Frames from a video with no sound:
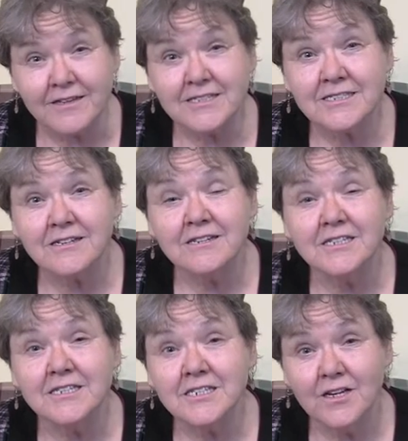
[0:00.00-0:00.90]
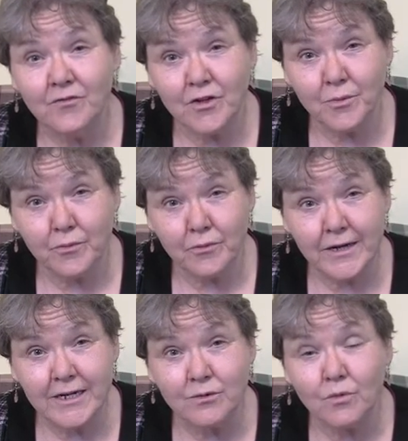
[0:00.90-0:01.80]
the scientific
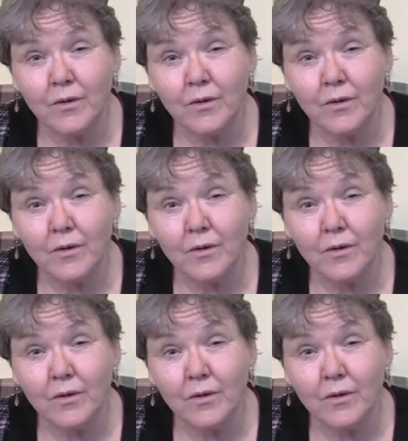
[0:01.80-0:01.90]
brain,